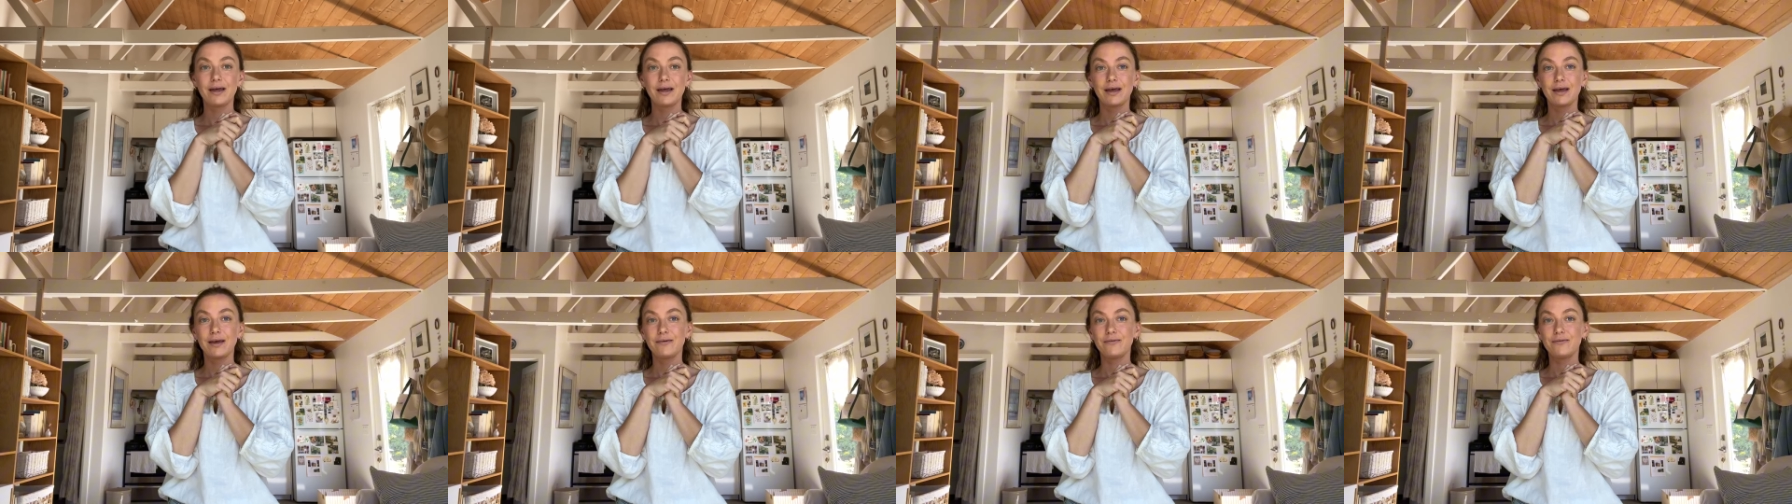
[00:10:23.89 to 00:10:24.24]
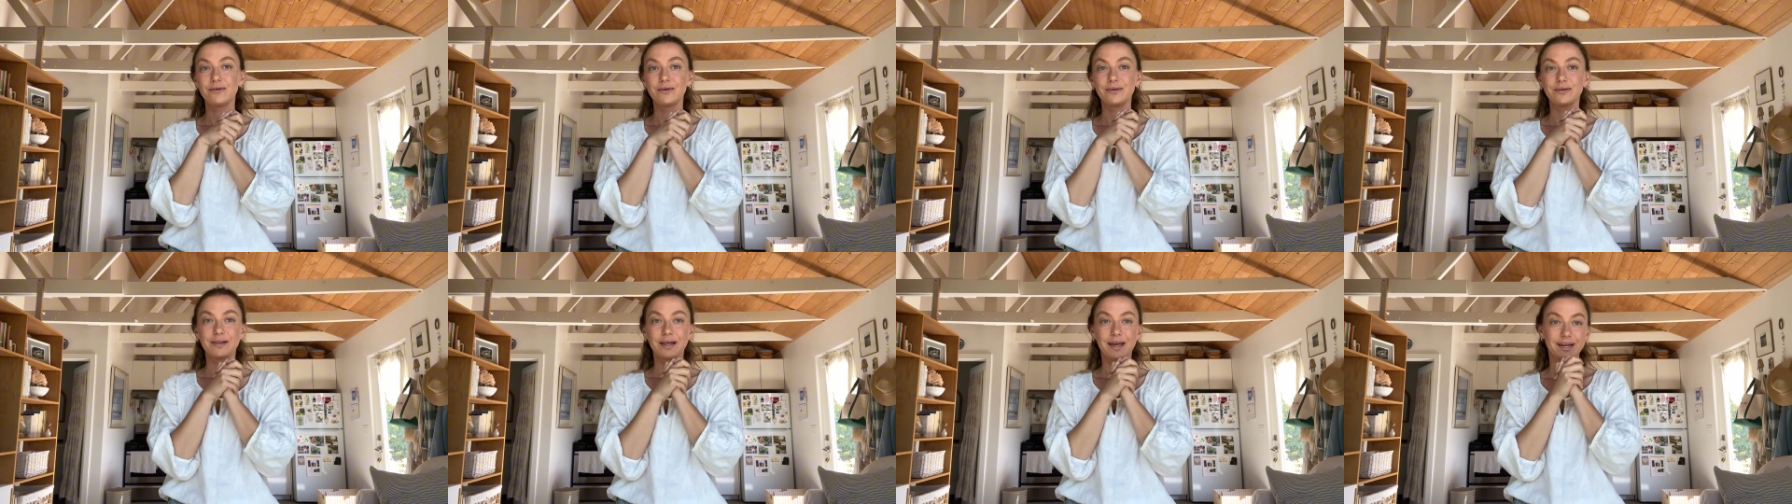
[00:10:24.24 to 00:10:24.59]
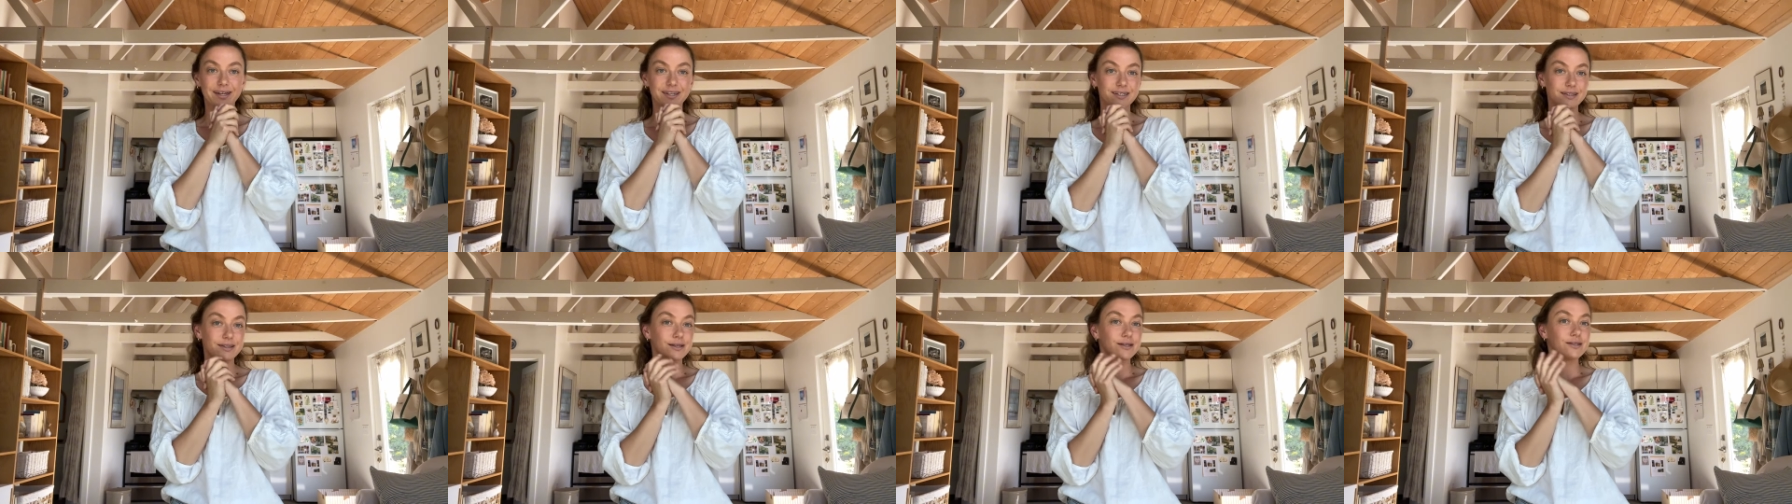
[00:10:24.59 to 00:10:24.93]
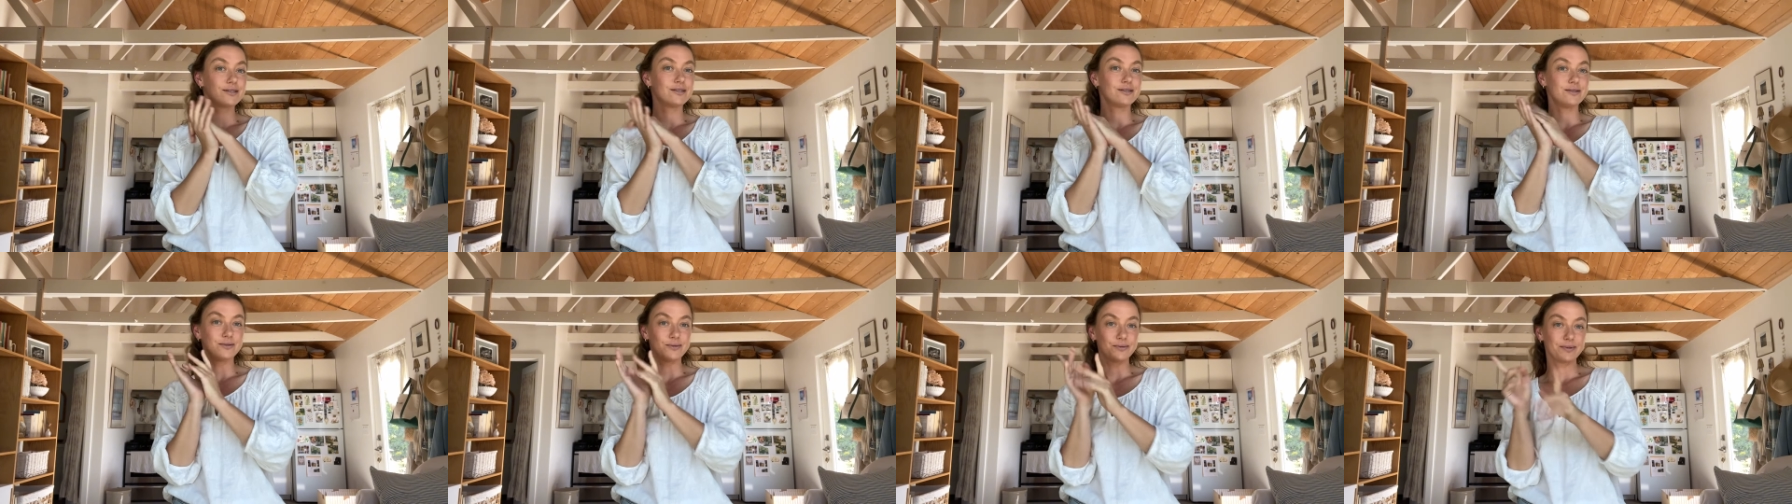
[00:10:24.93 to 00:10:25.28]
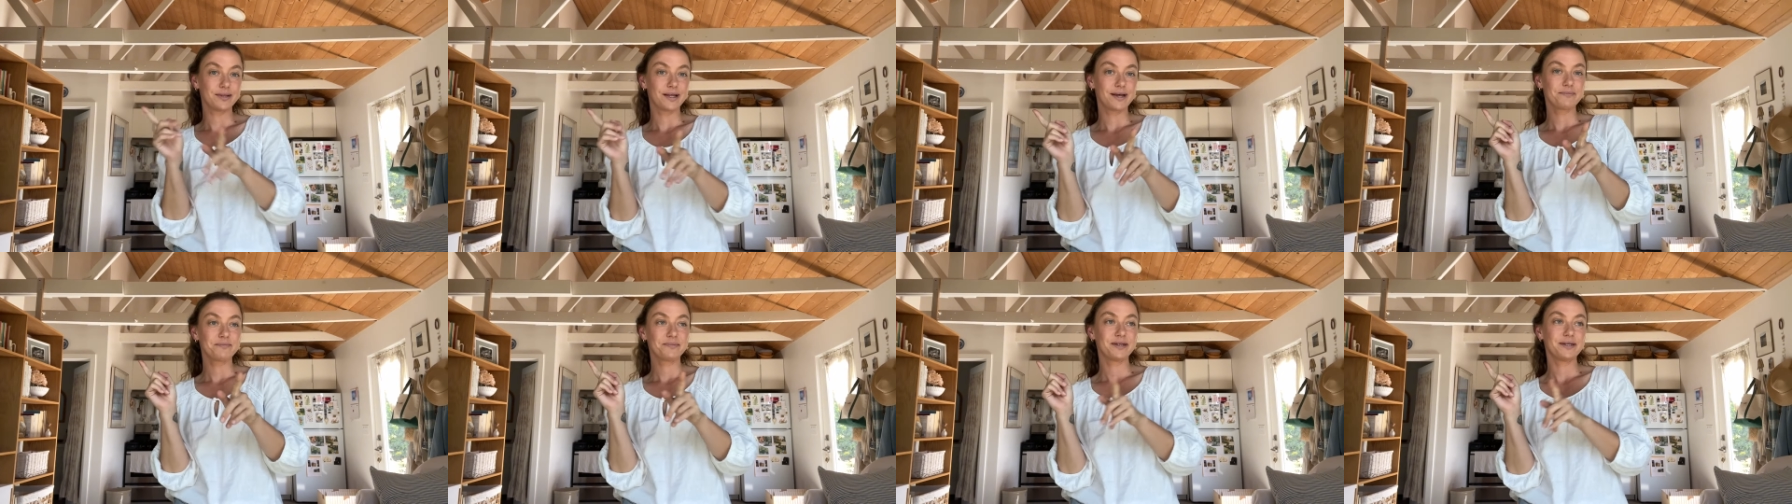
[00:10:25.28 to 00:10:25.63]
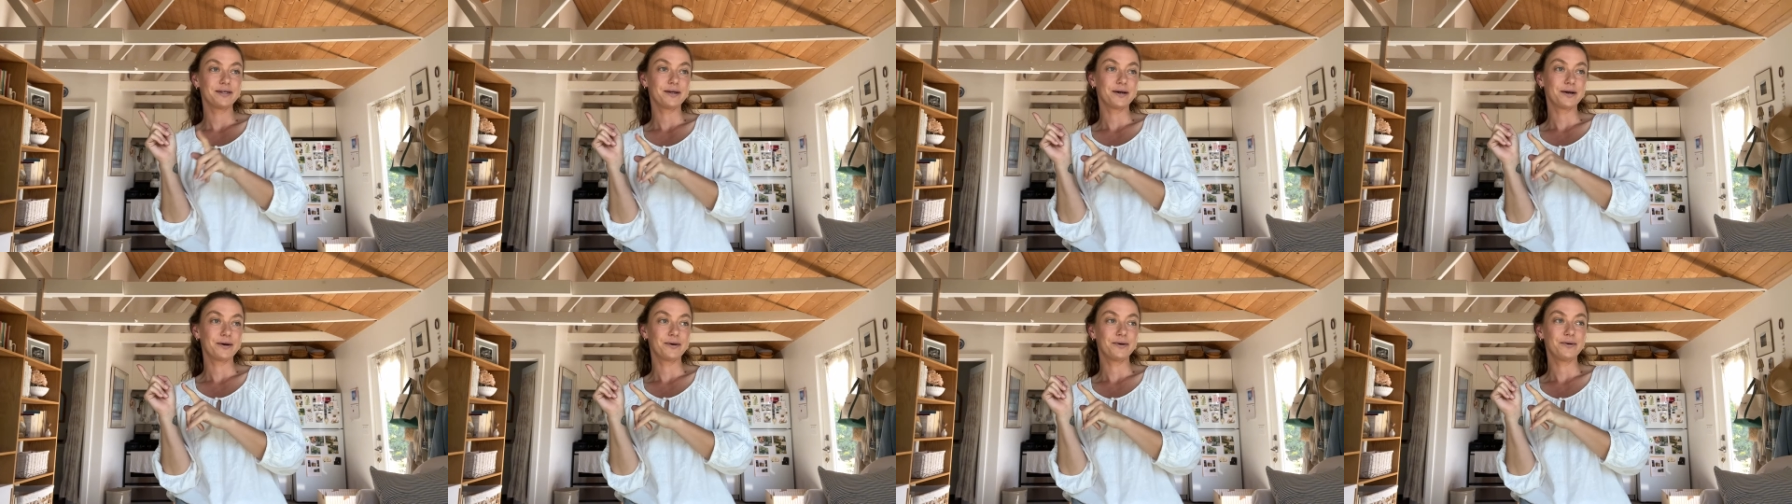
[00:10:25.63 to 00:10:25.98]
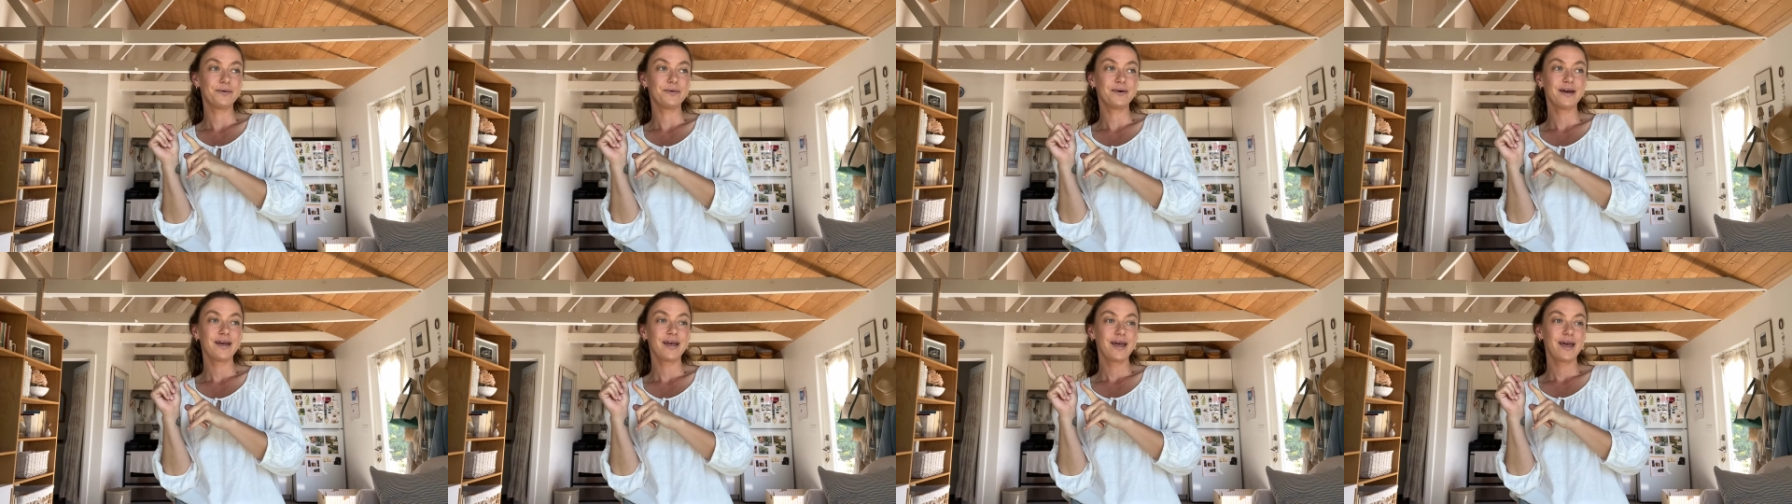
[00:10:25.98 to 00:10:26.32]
if you liked this, do let me know,